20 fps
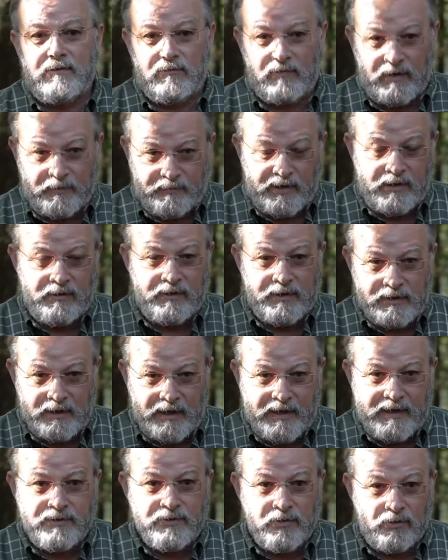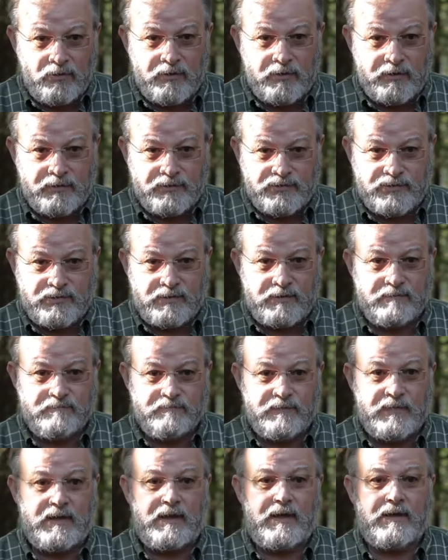riparian landowners
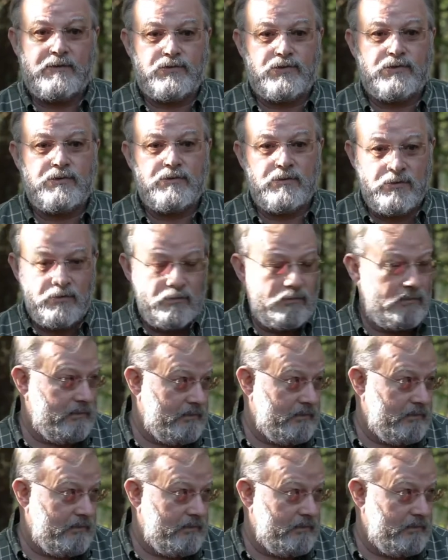as to